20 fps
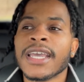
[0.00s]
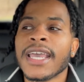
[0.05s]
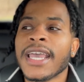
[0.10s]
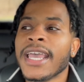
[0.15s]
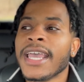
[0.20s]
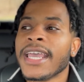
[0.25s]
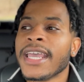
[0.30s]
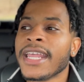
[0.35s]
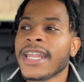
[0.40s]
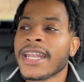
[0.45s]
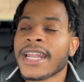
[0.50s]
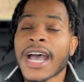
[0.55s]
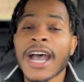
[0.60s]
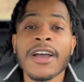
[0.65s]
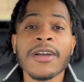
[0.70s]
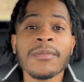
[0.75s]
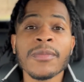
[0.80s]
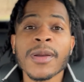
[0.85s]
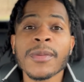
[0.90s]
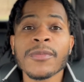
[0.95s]
And I
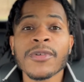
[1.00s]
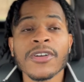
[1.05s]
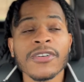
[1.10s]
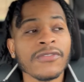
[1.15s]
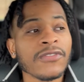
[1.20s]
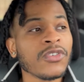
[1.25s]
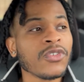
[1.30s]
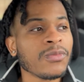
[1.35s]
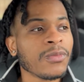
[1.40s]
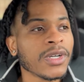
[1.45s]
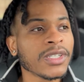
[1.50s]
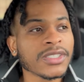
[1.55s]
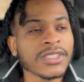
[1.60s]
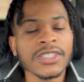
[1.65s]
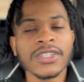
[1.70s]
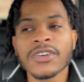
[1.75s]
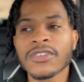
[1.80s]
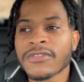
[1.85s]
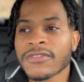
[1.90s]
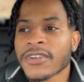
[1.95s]
remember a few months
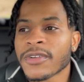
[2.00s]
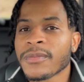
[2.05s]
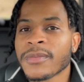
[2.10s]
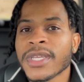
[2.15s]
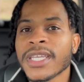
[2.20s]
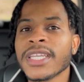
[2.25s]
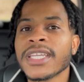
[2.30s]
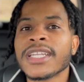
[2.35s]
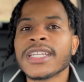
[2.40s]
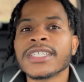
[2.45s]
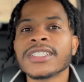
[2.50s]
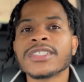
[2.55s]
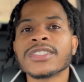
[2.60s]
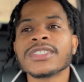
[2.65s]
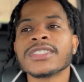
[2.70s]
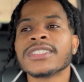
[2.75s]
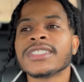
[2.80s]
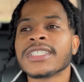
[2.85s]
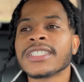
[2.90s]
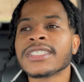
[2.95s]
ago for me, this
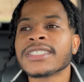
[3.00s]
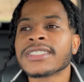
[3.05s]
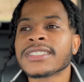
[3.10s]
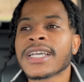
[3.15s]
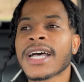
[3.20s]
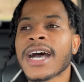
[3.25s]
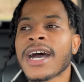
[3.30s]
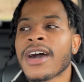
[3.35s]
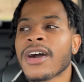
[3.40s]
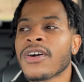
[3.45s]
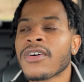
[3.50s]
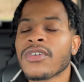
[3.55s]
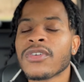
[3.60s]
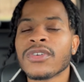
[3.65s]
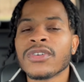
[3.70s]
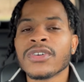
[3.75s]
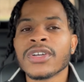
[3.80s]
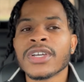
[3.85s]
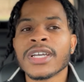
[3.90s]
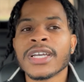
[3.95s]
is how
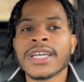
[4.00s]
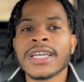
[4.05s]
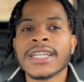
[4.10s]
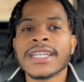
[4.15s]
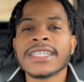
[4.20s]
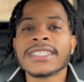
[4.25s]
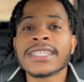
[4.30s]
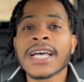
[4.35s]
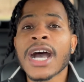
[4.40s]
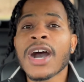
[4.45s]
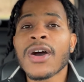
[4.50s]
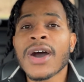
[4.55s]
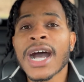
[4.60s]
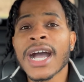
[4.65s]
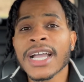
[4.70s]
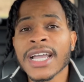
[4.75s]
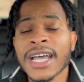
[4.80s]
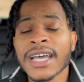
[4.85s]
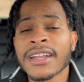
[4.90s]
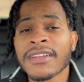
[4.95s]
I
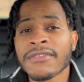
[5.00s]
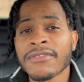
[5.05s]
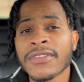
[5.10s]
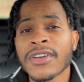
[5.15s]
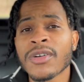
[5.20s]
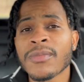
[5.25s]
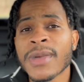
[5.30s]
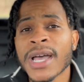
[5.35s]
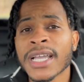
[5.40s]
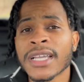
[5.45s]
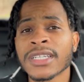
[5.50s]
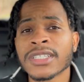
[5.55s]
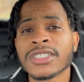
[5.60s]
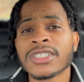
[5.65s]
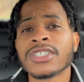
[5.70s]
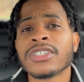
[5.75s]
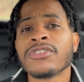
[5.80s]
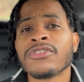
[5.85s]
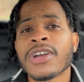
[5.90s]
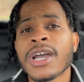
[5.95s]
kind of fell back
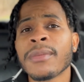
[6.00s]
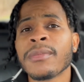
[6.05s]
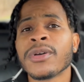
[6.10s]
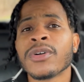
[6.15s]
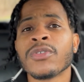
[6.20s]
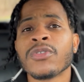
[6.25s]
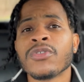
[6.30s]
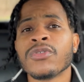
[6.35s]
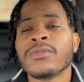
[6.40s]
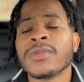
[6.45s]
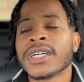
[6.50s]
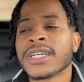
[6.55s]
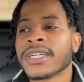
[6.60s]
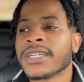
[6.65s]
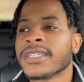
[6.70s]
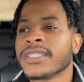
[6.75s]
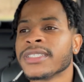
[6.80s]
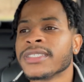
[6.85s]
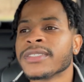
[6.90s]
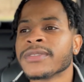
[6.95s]
into the rabbit hole,
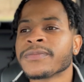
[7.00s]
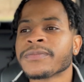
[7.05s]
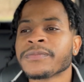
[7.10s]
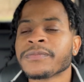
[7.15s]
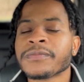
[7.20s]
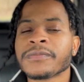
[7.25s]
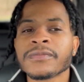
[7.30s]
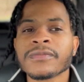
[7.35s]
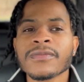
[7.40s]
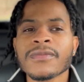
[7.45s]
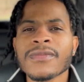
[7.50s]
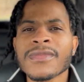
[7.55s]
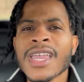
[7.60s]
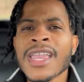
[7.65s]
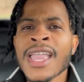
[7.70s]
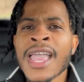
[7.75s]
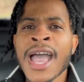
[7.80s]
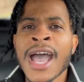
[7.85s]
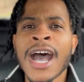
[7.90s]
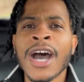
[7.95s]
because
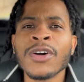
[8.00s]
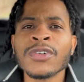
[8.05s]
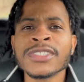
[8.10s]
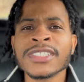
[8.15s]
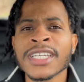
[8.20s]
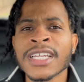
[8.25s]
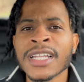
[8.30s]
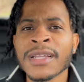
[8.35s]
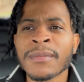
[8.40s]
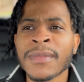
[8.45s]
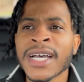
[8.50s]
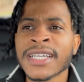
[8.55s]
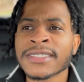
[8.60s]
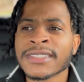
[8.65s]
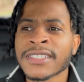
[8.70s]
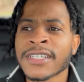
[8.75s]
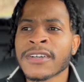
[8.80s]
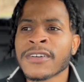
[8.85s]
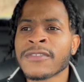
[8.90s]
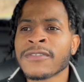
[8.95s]
I was telling
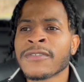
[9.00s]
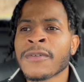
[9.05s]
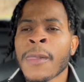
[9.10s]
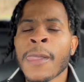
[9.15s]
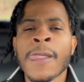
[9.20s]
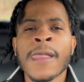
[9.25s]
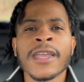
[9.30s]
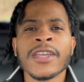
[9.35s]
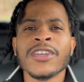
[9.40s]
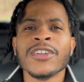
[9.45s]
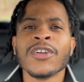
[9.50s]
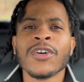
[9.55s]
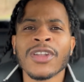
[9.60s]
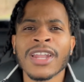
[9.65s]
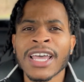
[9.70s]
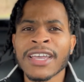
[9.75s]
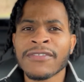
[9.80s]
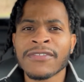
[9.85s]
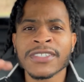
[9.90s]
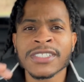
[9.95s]
myself, you know,
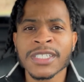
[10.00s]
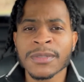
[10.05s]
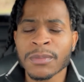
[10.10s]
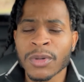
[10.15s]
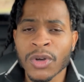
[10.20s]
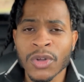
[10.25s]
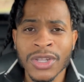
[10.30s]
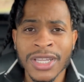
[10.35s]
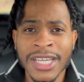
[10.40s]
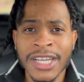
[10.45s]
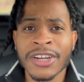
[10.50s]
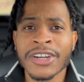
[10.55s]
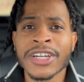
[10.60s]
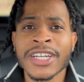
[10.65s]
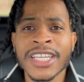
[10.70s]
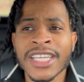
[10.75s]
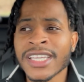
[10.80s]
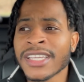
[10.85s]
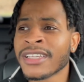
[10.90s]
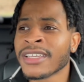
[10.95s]
life is a
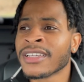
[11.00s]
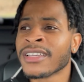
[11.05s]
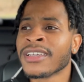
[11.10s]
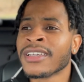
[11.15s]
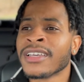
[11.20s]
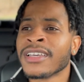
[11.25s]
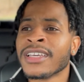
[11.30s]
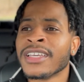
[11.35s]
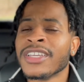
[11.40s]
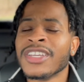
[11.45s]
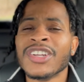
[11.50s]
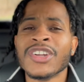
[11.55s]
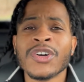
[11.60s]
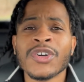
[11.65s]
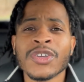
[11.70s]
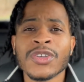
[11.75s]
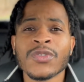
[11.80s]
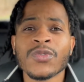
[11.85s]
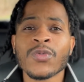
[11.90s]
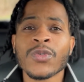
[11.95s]
polarity. You know,
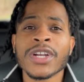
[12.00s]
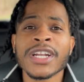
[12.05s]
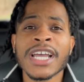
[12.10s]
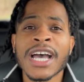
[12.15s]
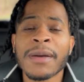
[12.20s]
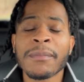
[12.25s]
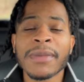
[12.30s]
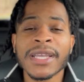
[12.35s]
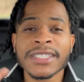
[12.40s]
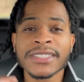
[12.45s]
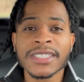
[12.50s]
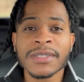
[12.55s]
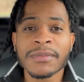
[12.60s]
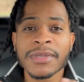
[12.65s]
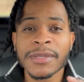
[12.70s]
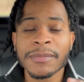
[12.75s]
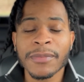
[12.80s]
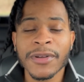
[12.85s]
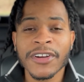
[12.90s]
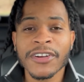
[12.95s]
we're not meant to
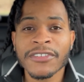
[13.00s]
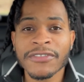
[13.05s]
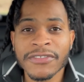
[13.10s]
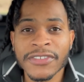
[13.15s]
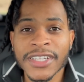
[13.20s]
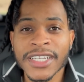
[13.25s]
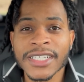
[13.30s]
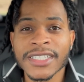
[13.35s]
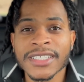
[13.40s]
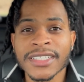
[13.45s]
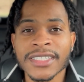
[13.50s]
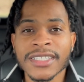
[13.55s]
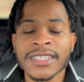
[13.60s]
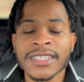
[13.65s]
be perfect.